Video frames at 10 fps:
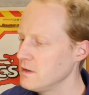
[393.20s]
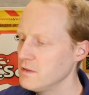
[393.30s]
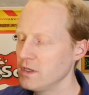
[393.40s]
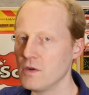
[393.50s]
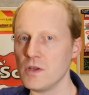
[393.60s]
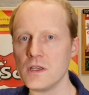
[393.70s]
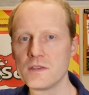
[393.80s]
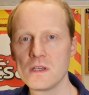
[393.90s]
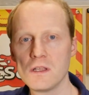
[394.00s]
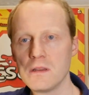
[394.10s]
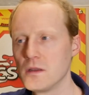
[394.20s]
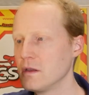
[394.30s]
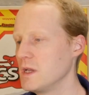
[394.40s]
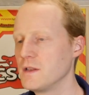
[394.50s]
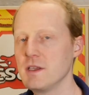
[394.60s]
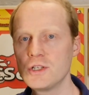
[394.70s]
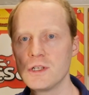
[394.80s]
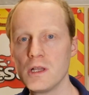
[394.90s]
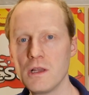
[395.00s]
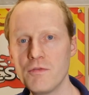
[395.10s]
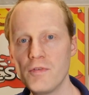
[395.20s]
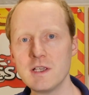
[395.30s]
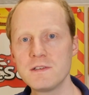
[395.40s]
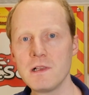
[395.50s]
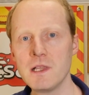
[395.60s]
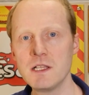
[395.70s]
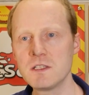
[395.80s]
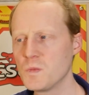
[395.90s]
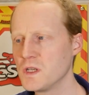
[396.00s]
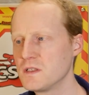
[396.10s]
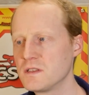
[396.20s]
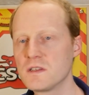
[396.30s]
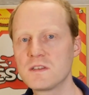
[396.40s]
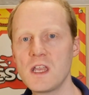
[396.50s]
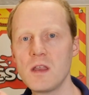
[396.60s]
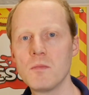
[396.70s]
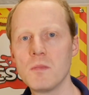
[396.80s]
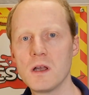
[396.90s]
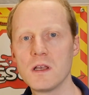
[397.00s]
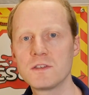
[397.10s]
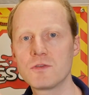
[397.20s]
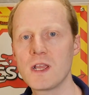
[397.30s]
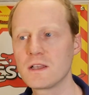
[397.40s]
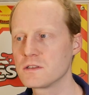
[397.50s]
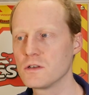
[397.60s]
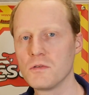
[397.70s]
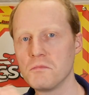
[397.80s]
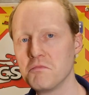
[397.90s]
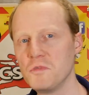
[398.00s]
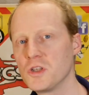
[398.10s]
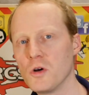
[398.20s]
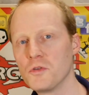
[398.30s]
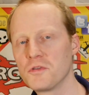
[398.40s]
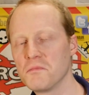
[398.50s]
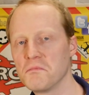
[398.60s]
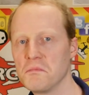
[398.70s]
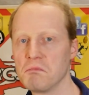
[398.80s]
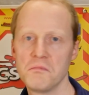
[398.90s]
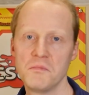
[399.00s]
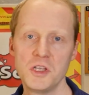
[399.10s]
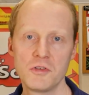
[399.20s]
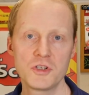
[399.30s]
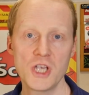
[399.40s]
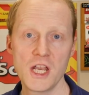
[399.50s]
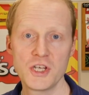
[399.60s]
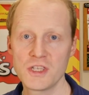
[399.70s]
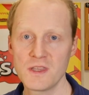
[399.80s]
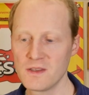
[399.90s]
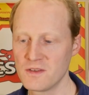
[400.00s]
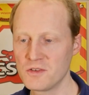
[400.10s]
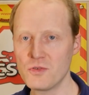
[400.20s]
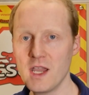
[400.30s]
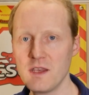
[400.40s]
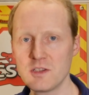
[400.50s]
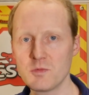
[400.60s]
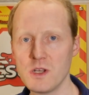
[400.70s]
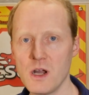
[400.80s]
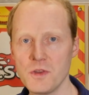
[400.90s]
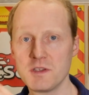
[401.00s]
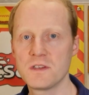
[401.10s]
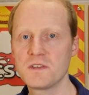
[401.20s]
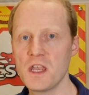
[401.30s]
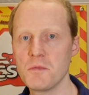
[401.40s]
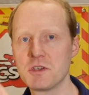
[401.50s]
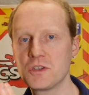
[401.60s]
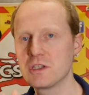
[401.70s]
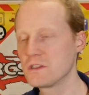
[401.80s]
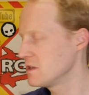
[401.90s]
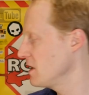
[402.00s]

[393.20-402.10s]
there is an additional Fresnel lens, but it's the same strength, so you don't need to change it and try this one out. It's the same, it's just a